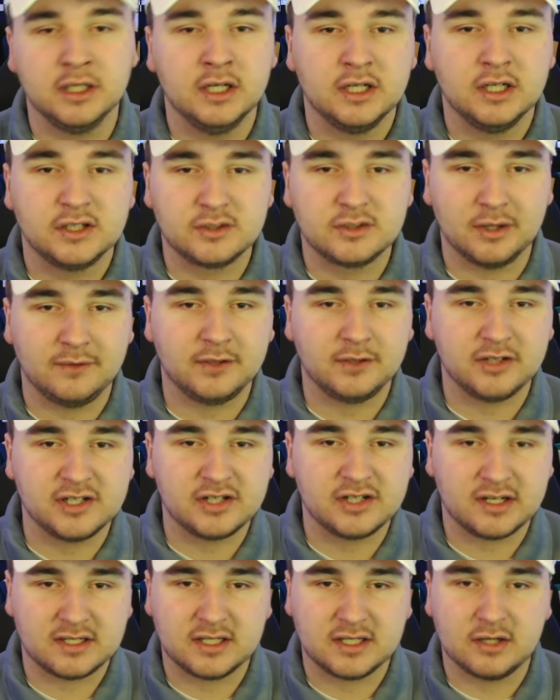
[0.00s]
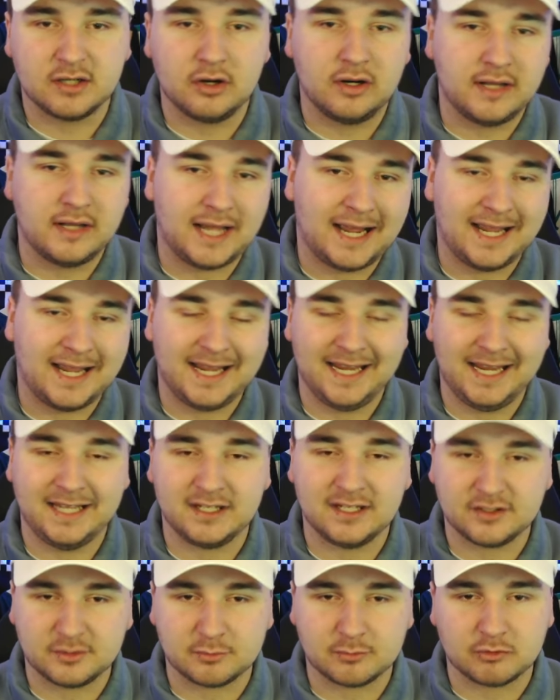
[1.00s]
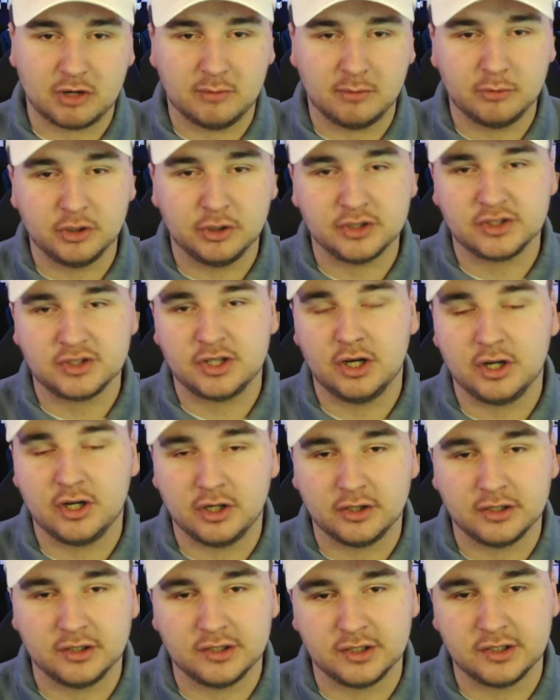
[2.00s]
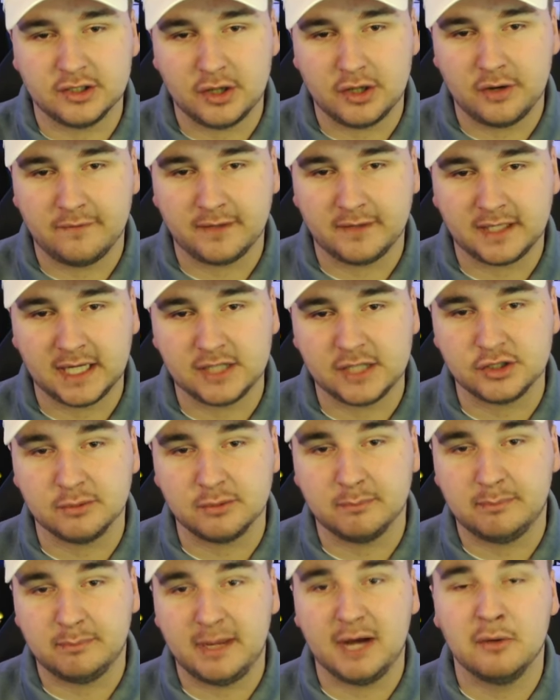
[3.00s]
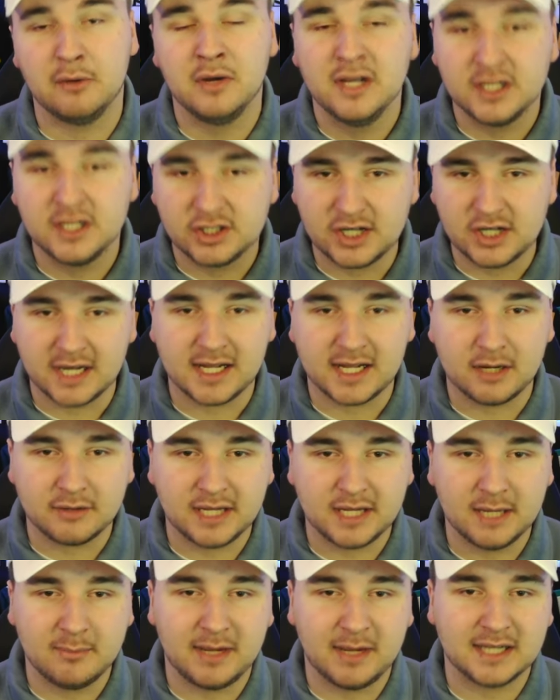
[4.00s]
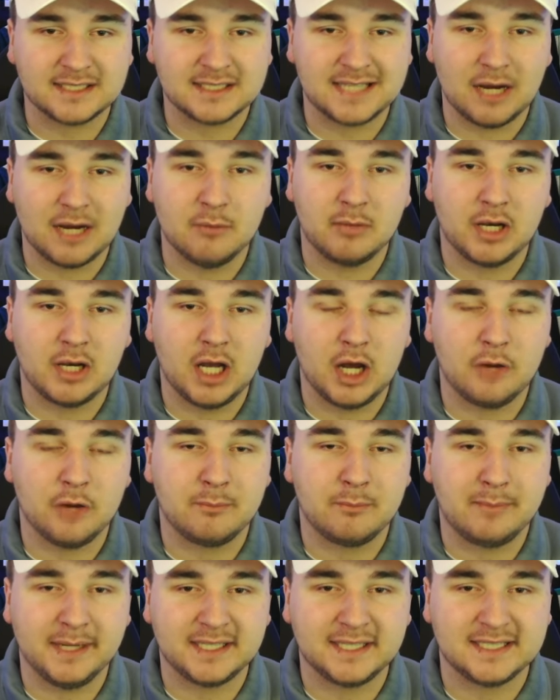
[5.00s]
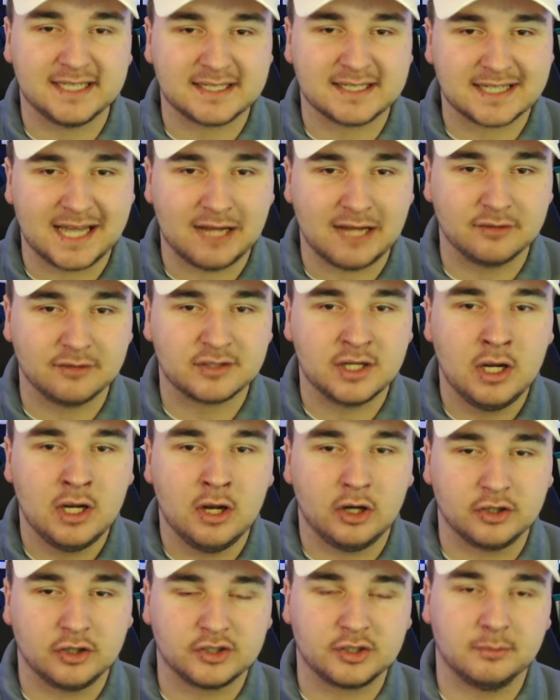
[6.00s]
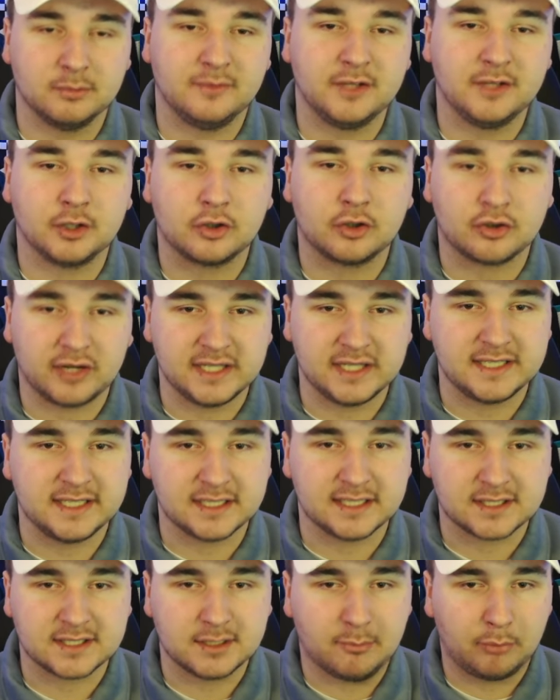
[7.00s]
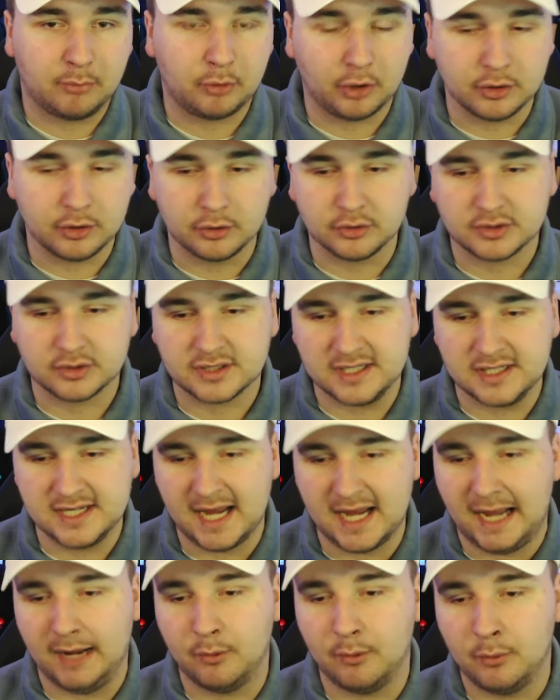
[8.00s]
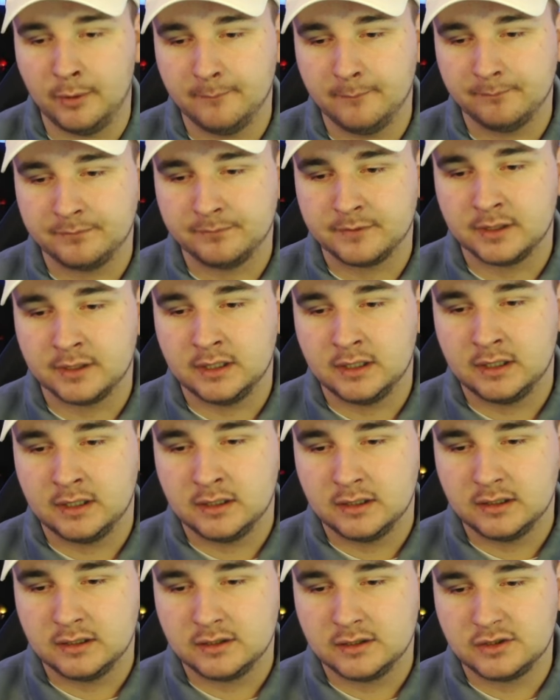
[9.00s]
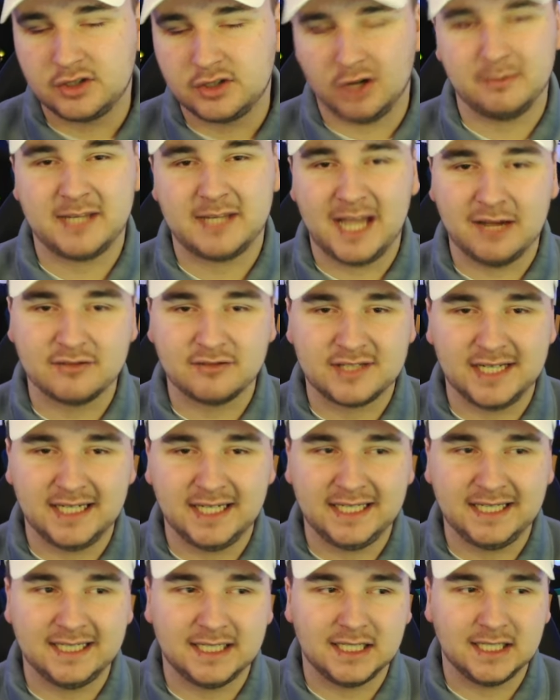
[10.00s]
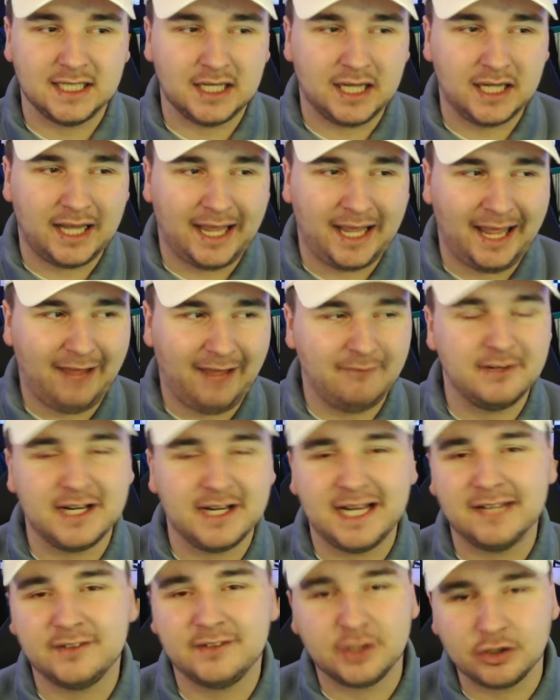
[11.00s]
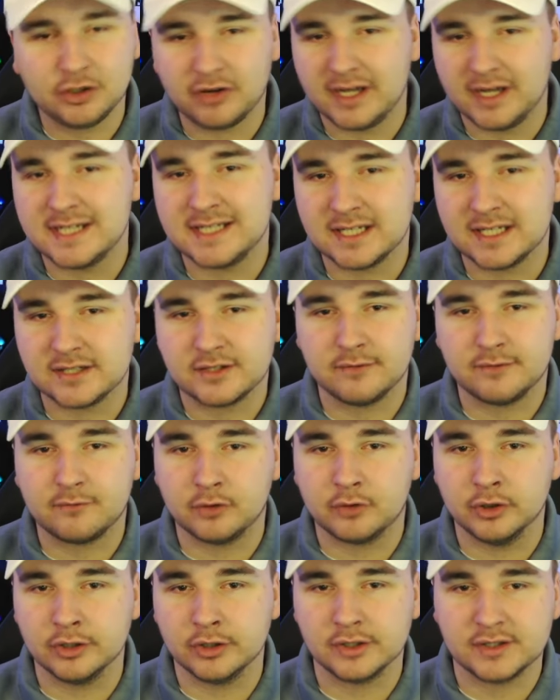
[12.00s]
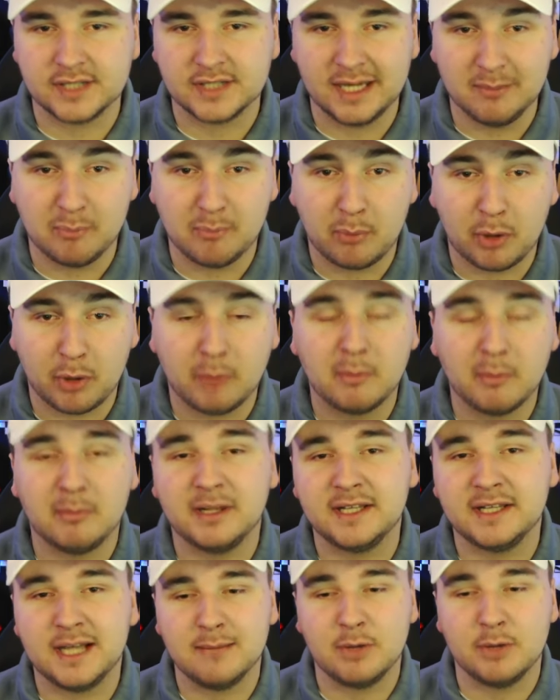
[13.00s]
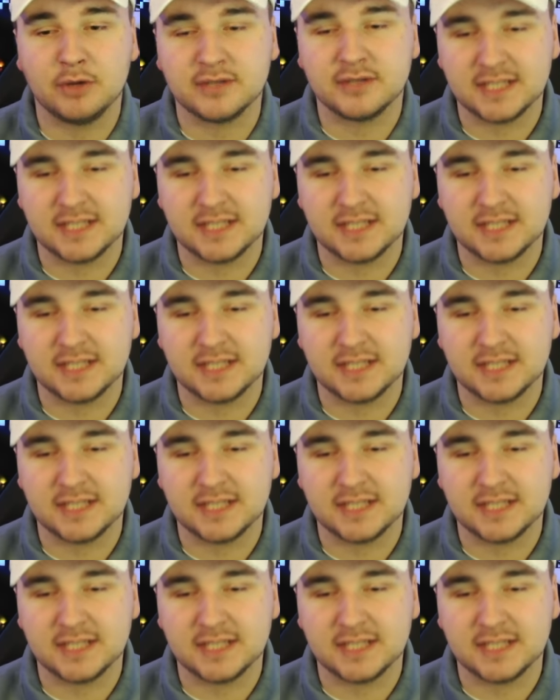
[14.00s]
So if you're interested in all of that, hit that subscribe button, turn on the notification bell. Check out Kitbag down below, big discounts on some of your greatest products. Now, Derby County haven't had the greatest of runs in probably their most